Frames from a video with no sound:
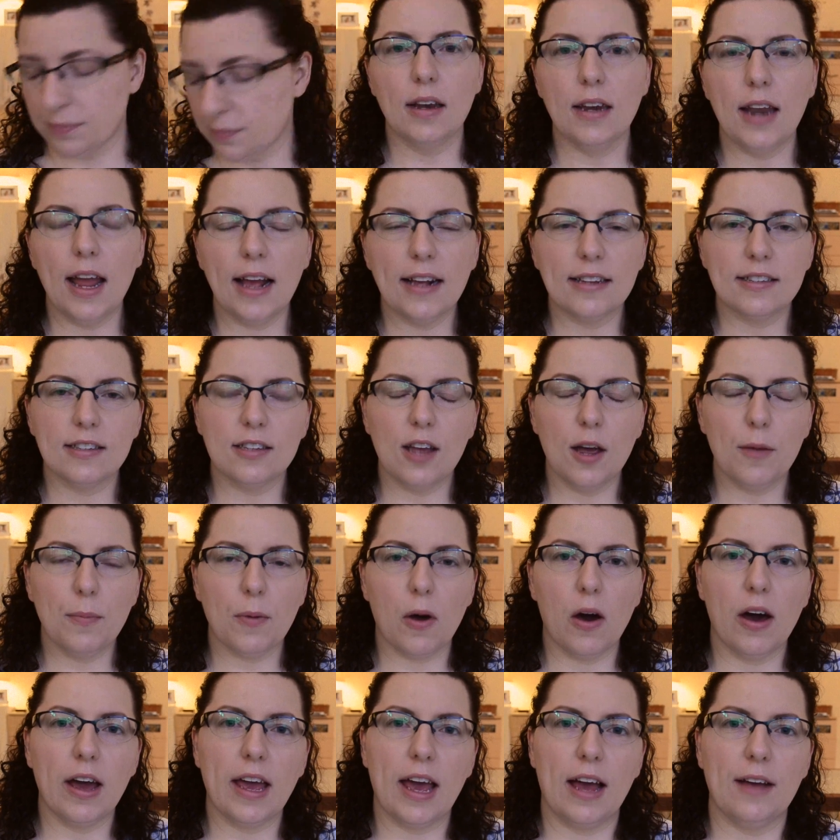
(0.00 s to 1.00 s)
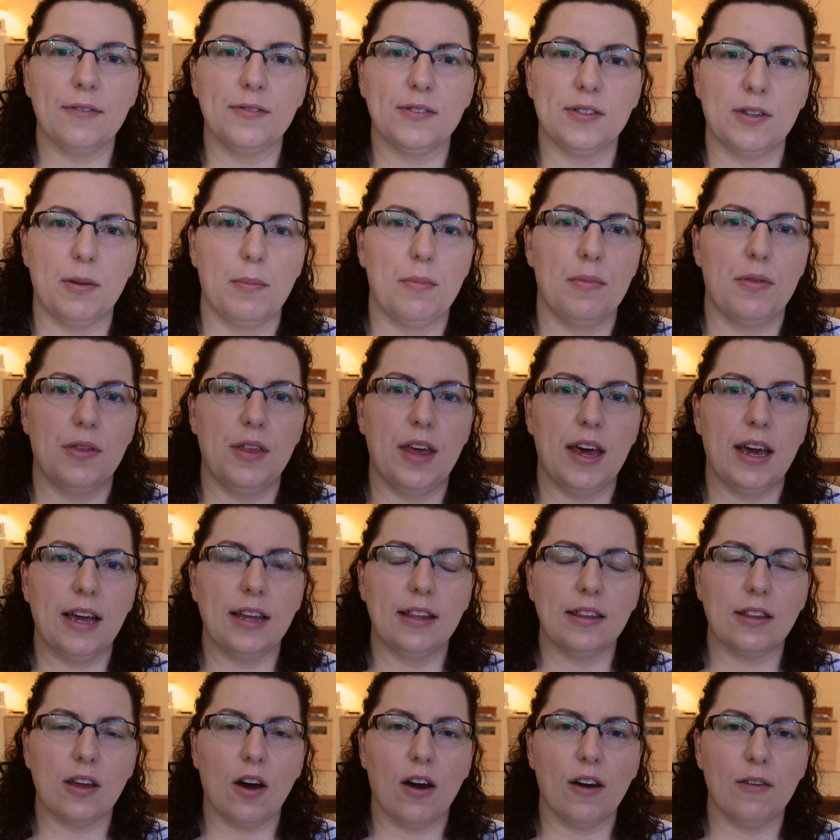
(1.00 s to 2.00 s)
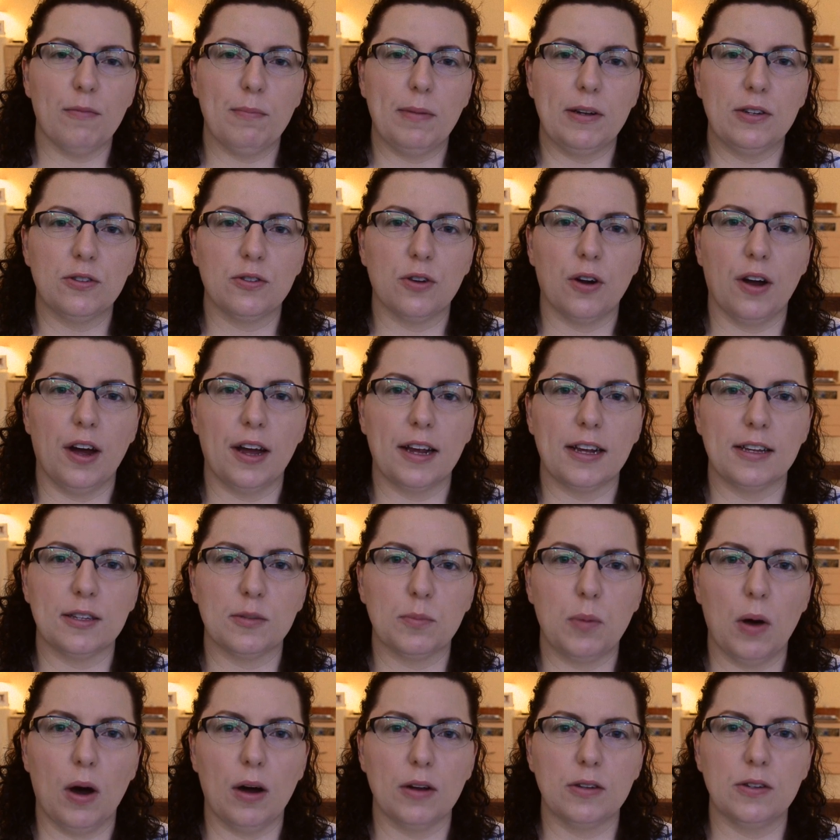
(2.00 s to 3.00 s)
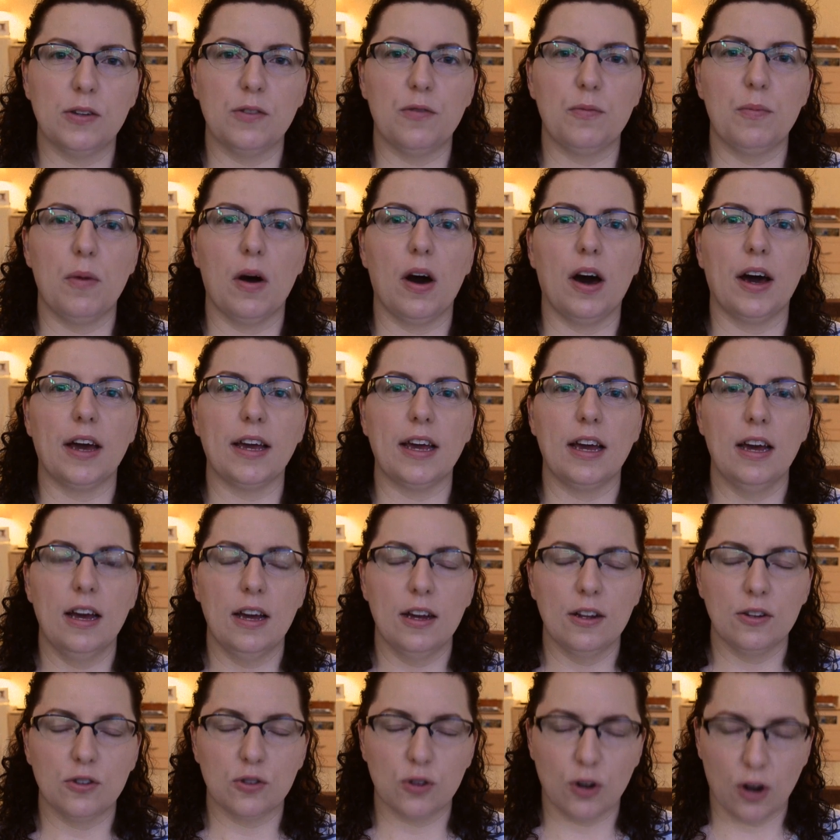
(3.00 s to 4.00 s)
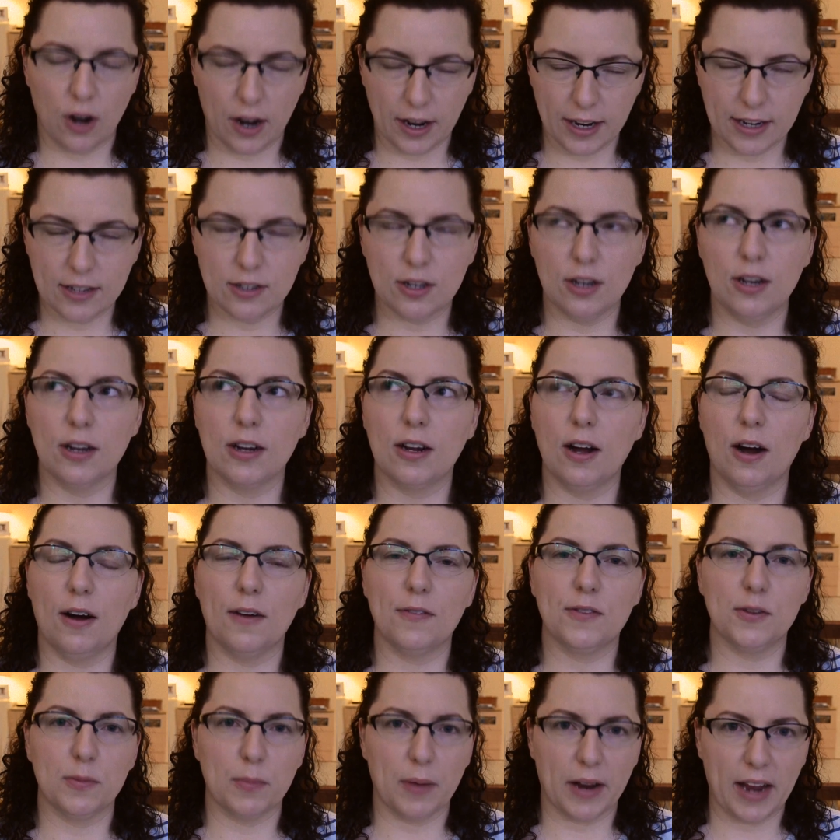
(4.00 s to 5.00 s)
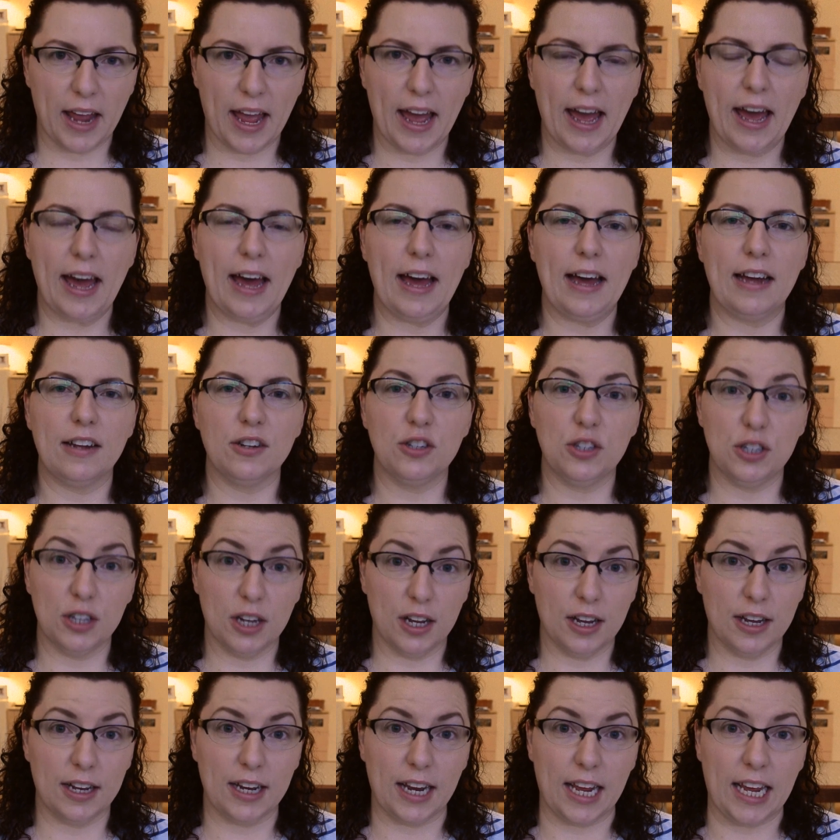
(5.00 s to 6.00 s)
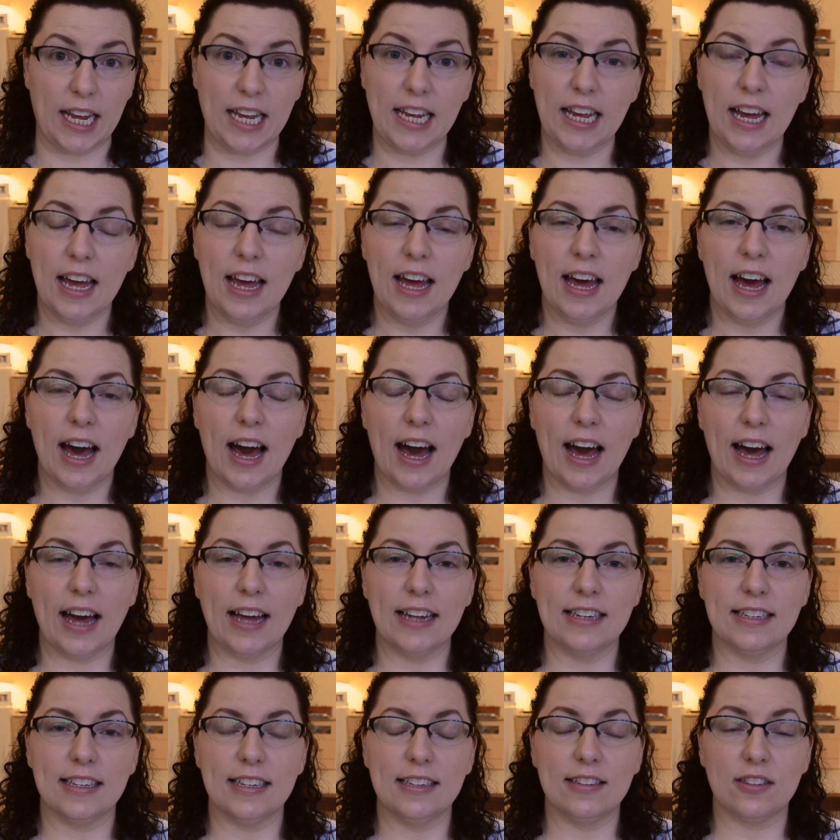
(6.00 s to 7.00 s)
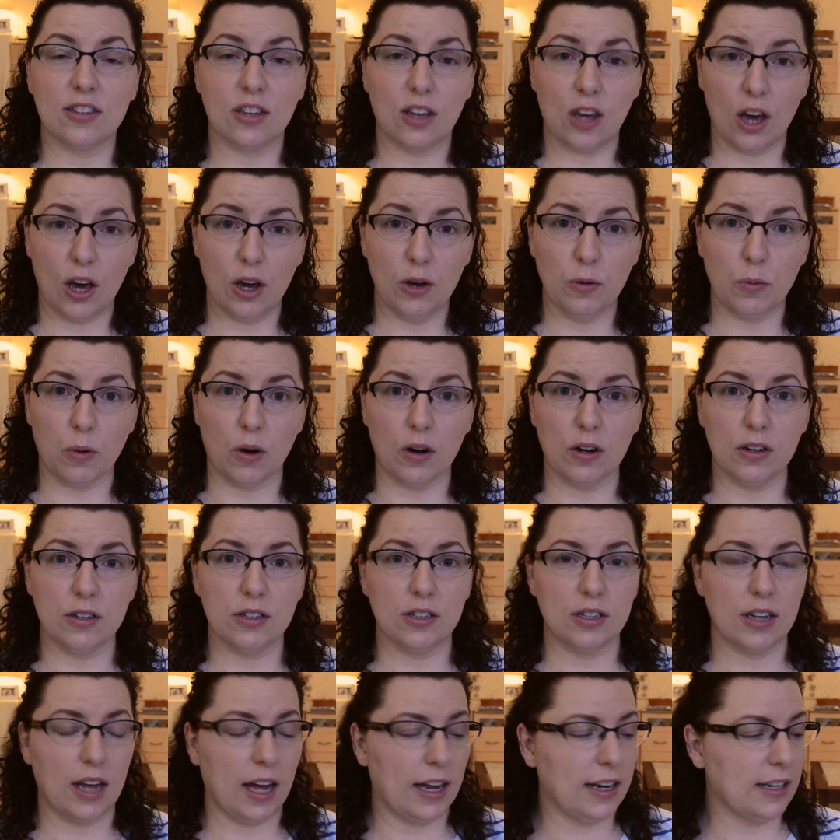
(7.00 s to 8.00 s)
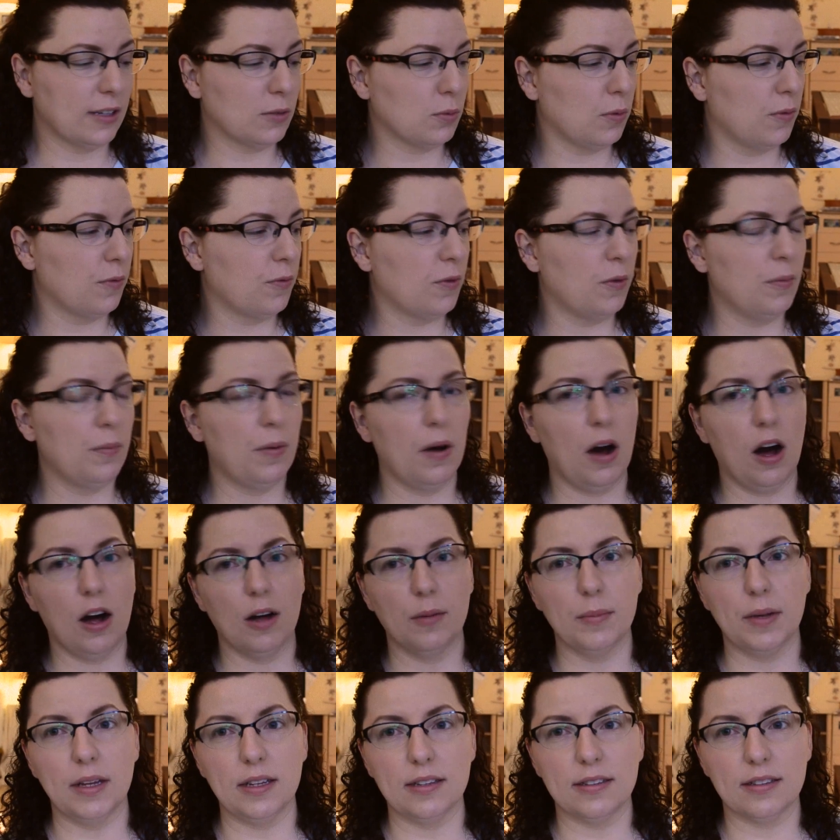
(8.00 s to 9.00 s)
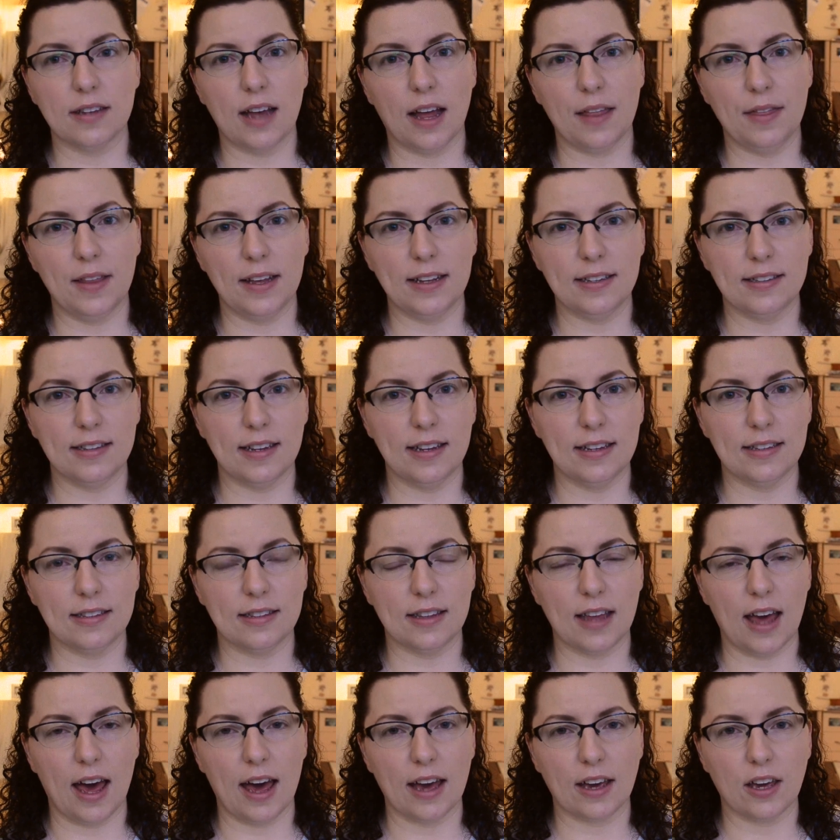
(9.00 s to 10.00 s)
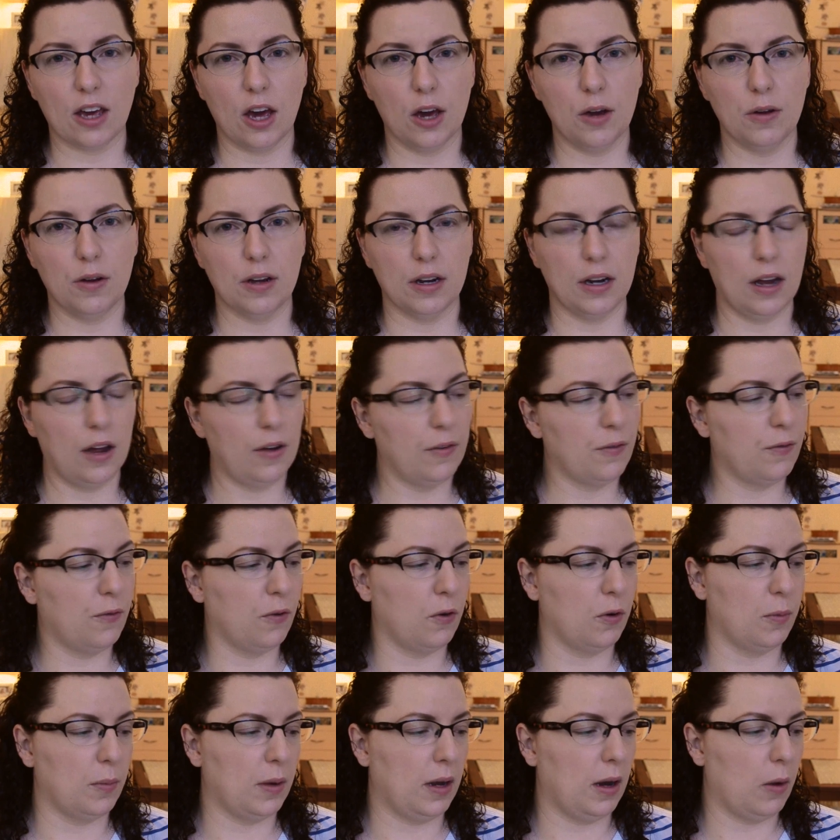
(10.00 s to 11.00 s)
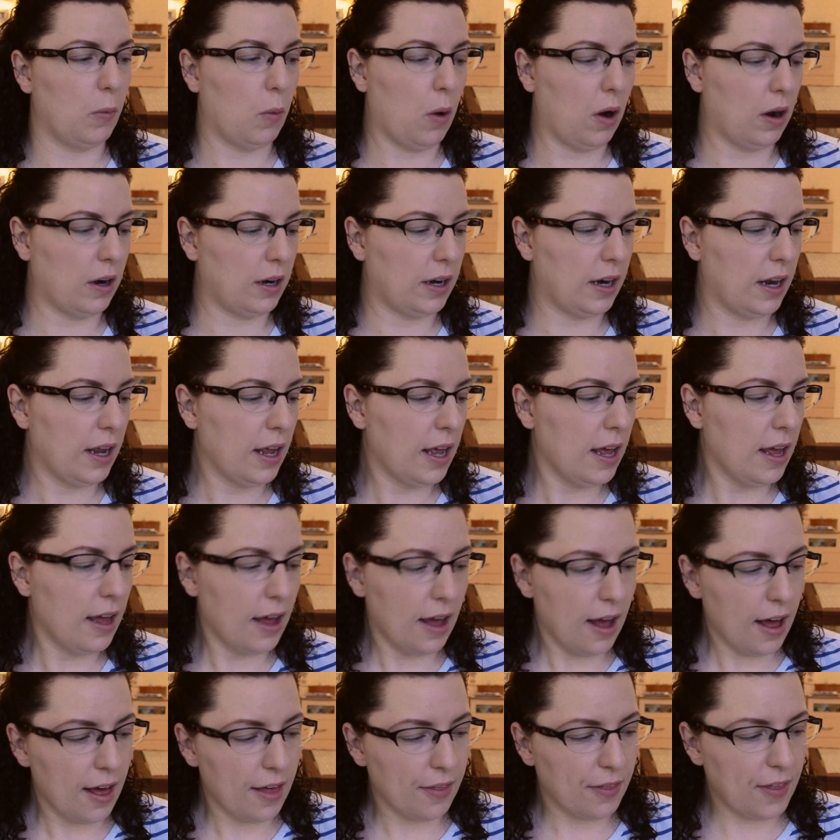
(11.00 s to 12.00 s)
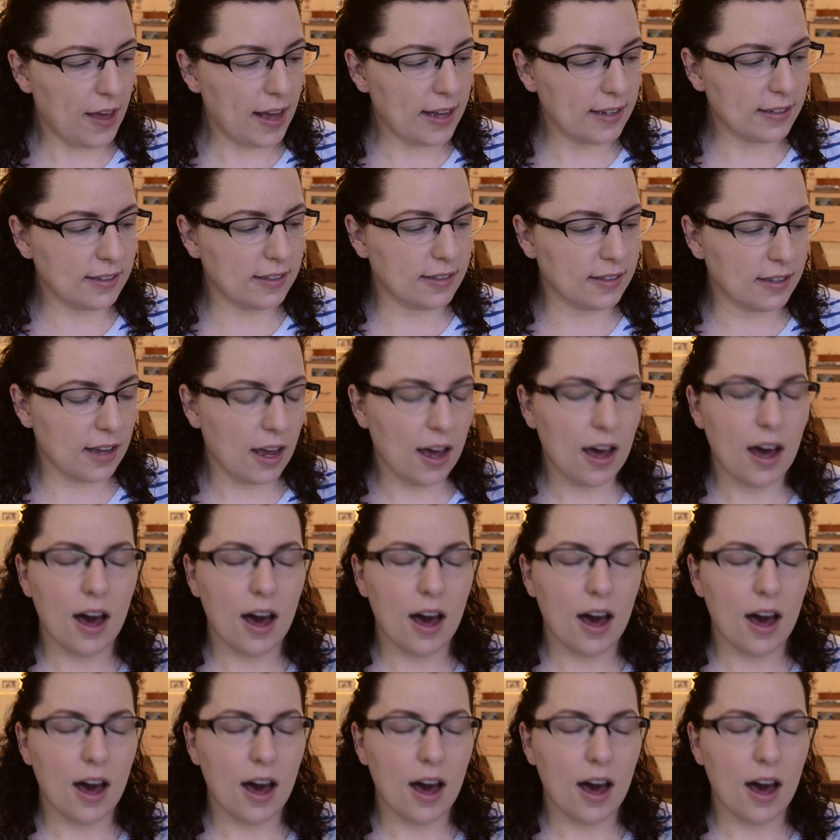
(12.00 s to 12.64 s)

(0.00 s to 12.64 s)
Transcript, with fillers: Next up, I have something that I've been trying as part of my trying to look after my hair journey, and it's a co-wash, and it's one from Palmer's, and this is their Coconut Formula One. This